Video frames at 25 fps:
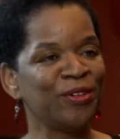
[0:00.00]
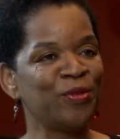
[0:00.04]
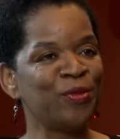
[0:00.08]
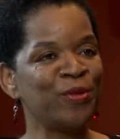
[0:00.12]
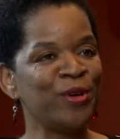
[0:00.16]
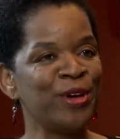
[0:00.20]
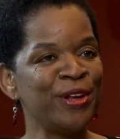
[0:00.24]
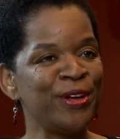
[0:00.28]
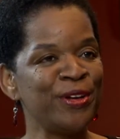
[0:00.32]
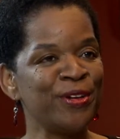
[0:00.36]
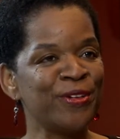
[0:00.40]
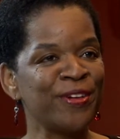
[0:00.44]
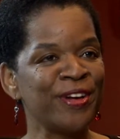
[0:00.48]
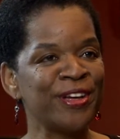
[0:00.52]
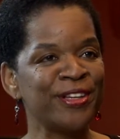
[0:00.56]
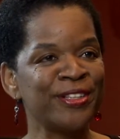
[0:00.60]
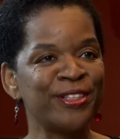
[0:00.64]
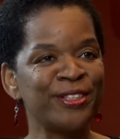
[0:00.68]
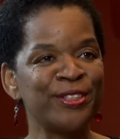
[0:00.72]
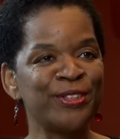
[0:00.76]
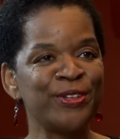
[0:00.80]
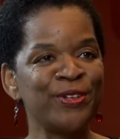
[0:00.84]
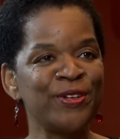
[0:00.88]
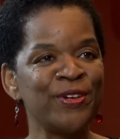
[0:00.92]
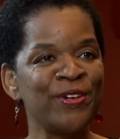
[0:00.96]
What a great
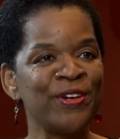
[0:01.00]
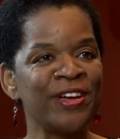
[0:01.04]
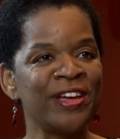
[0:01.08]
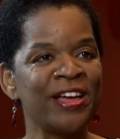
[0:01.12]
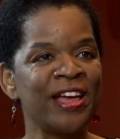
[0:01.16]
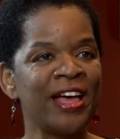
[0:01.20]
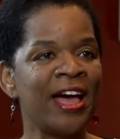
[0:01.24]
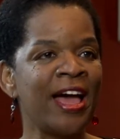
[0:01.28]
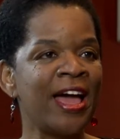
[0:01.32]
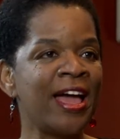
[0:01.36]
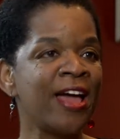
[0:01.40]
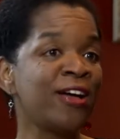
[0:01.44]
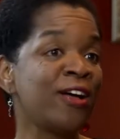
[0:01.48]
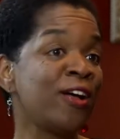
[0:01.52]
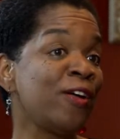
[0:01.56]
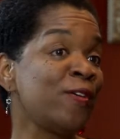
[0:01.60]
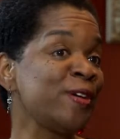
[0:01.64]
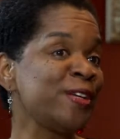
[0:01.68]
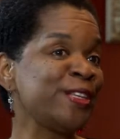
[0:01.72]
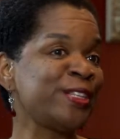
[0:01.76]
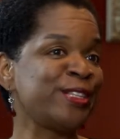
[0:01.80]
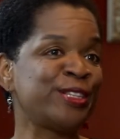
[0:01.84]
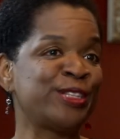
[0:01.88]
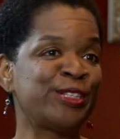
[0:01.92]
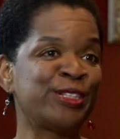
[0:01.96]
story. I
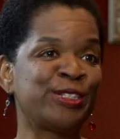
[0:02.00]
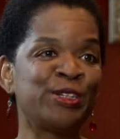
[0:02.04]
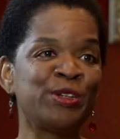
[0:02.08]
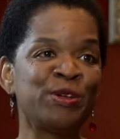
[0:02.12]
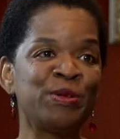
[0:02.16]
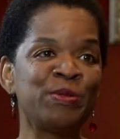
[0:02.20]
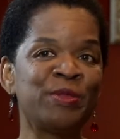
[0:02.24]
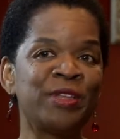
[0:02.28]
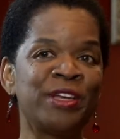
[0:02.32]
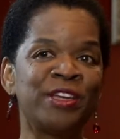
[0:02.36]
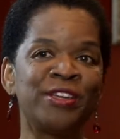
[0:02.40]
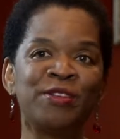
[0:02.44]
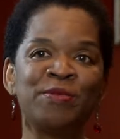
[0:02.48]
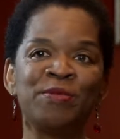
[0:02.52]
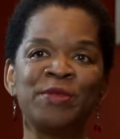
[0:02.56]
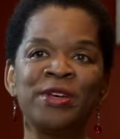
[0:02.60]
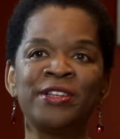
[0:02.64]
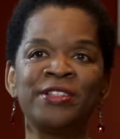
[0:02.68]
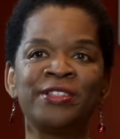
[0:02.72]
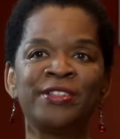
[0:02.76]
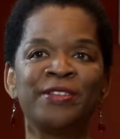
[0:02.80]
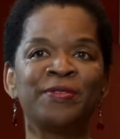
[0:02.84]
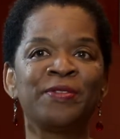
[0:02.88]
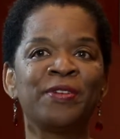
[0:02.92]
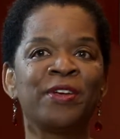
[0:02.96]
always assumed that you
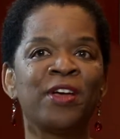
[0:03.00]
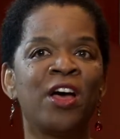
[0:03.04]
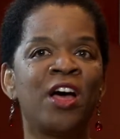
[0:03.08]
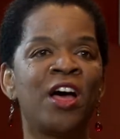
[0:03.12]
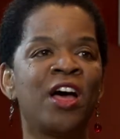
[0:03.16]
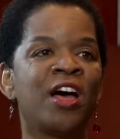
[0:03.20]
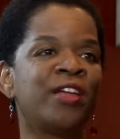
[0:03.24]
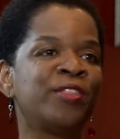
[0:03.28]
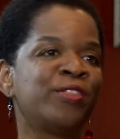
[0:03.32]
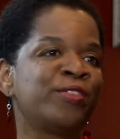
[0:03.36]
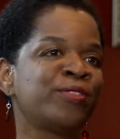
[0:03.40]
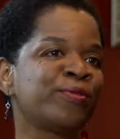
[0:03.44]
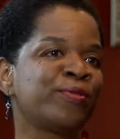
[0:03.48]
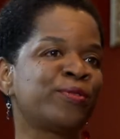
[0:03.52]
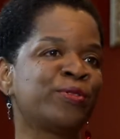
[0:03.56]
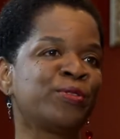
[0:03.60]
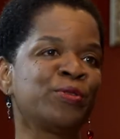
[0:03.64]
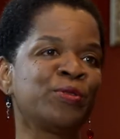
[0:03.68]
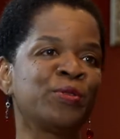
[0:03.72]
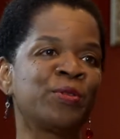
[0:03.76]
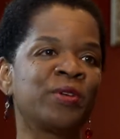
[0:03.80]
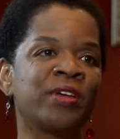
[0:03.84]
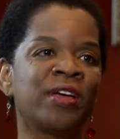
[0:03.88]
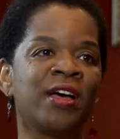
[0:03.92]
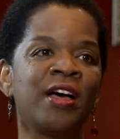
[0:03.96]
must have gone
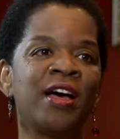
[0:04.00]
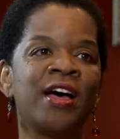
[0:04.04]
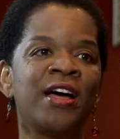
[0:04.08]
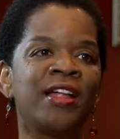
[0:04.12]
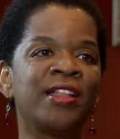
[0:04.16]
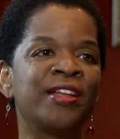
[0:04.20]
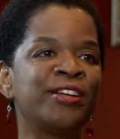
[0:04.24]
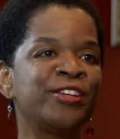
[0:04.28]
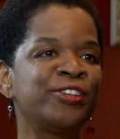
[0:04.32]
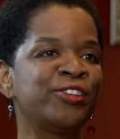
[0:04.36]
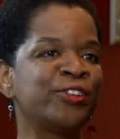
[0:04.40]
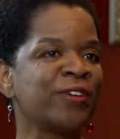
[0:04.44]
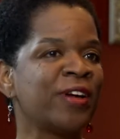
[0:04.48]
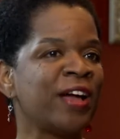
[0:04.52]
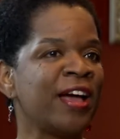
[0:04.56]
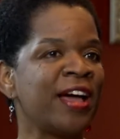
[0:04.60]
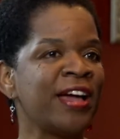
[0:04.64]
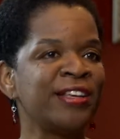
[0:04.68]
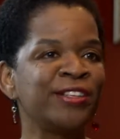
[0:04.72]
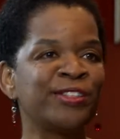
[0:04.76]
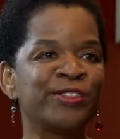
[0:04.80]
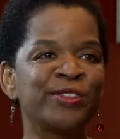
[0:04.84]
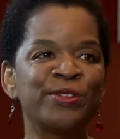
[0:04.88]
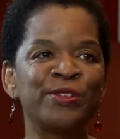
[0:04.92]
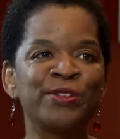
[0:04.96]
through college or
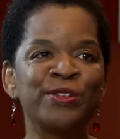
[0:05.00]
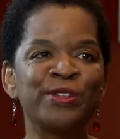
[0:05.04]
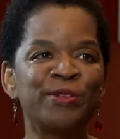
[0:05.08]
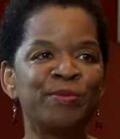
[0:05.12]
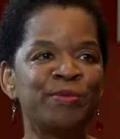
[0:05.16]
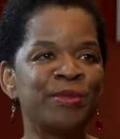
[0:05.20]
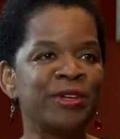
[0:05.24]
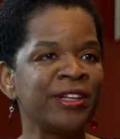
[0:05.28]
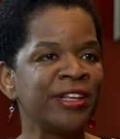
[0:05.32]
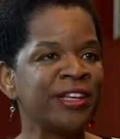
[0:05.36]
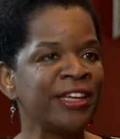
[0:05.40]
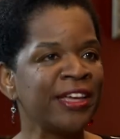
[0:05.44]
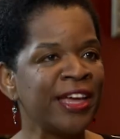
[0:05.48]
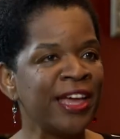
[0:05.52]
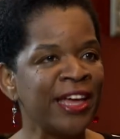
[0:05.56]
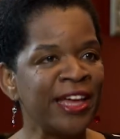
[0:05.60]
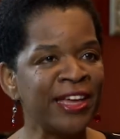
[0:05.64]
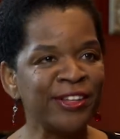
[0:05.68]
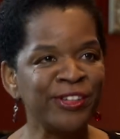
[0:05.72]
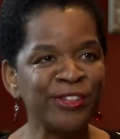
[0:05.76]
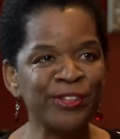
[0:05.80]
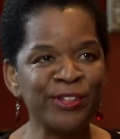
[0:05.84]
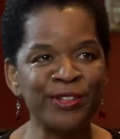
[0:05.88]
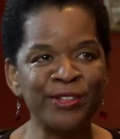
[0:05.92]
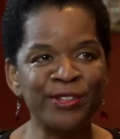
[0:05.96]
high school and been
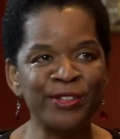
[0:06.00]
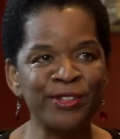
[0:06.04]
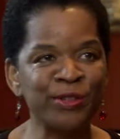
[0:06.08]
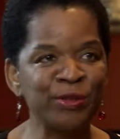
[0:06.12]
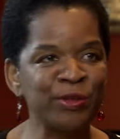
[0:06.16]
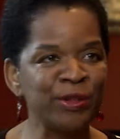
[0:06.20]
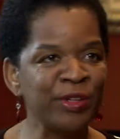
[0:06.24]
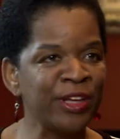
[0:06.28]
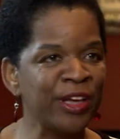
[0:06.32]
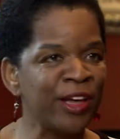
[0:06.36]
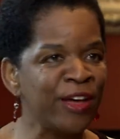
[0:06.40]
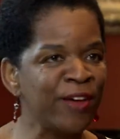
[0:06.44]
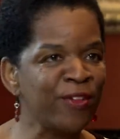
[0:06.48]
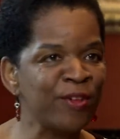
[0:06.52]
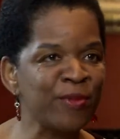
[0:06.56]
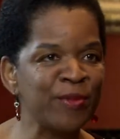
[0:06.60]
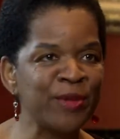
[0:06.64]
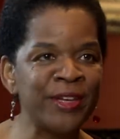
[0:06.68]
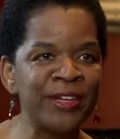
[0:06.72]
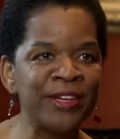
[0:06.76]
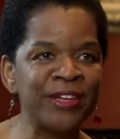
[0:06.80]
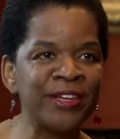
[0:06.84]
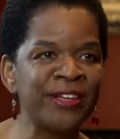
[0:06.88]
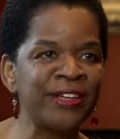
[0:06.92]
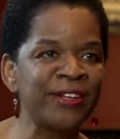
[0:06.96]
engaged in student
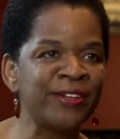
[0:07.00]
government.